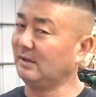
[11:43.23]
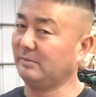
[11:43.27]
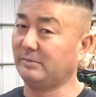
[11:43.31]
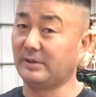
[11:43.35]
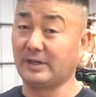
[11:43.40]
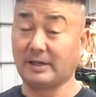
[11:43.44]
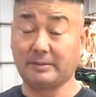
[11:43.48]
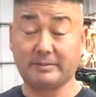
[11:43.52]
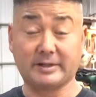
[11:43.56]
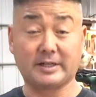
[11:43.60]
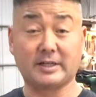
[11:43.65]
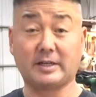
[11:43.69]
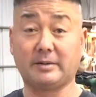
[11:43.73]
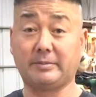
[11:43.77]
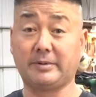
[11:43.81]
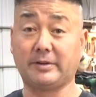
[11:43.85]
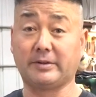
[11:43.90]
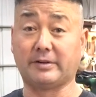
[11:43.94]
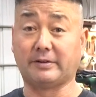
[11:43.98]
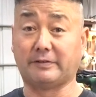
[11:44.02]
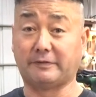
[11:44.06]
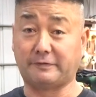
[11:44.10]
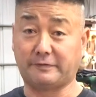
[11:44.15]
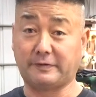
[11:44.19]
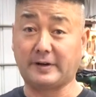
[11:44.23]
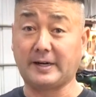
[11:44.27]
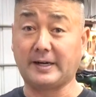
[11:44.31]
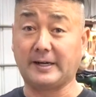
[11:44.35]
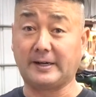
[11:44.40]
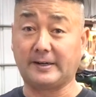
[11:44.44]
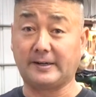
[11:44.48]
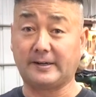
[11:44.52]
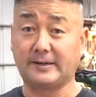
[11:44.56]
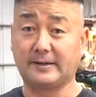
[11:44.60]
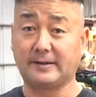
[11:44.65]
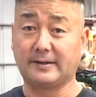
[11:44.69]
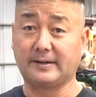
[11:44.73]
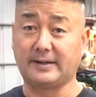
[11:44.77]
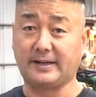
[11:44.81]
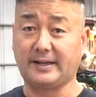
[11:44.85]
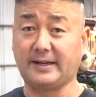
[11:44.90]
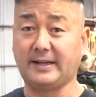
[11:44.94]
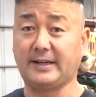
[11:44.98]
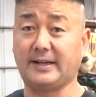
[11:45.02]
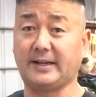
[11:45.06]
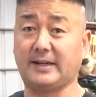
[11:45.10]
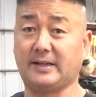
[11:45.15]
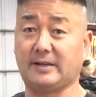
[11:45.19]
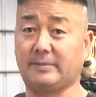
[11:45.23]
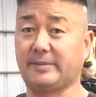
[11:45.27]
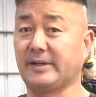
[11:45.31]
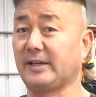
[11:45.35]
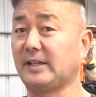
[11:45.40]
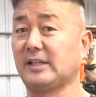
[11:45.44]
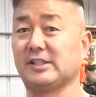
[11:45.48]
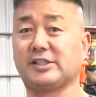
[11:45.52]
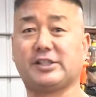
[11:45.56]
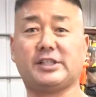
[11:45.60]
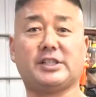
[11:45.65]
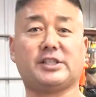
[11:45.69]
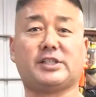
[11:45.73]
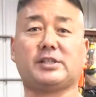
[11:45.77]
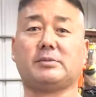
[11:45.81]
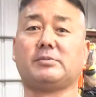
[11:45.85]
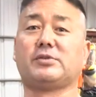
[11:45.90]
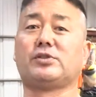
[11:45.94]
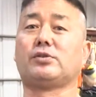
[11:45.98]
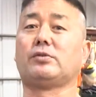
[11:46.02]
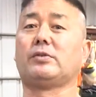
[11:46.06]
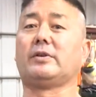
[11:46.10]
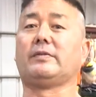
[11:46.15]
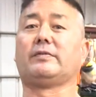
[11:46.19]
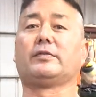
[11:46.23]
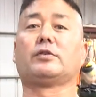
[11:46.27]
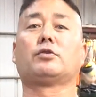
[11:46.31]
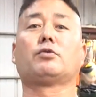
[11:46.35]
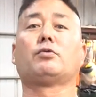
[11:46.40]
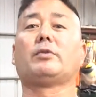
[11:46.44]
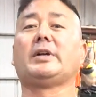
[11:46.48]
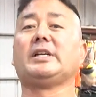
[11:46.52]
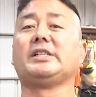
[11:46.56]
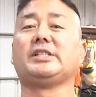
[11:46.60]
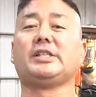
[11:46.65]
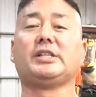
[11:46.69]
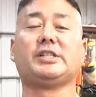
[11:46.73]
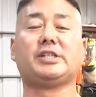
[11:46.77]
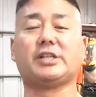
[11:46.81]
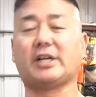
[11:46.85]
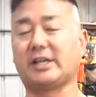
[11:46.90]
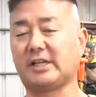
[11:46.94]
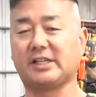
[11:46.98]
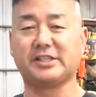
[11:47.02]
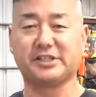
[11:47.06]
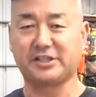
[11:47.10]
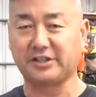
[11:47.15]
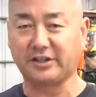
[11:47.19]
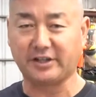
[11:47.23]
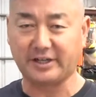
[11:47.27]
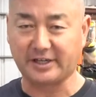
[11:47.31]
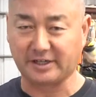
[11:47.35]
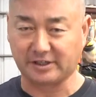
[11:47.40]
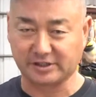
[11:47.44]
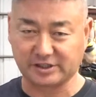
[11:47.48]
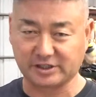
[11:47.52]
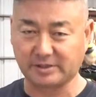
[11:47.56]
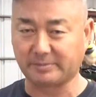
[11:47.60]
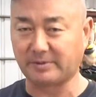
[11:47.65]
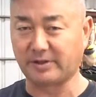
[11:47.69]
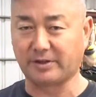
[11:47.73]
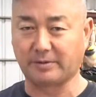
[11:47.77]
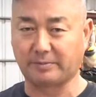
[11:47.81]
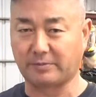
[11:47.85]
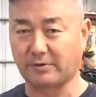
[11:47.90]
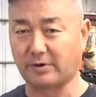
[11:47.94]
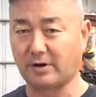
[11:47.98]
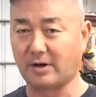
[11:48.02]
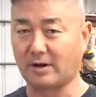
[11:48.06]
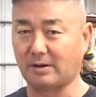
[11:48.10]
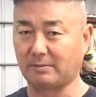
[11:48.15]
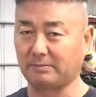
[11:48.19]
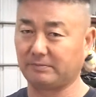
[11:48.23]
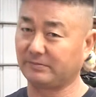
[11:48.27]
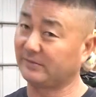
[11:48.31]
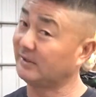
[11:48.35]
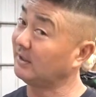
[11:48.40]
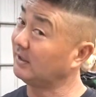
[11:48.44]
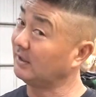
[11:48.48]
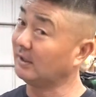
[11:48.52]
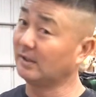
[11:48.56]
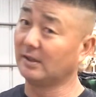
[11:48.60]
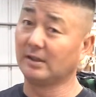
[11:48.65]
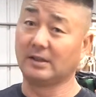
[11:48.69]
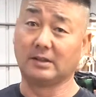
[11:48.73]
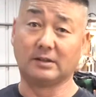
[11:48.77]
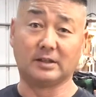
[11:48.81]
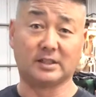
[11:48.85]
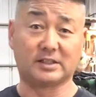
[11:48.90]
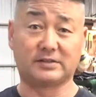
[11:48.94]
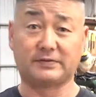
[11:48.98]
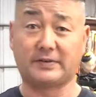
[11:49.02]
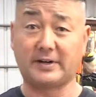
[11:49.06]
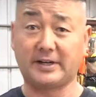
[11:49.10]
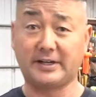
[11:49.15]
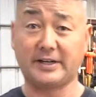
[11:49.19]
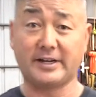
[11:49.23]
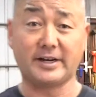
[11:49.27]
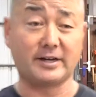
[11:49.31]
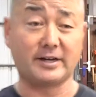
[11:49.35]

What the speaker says: But am I going to be able to fire? And am I going to see some sort of crazy check engine light or some other problem? Let's find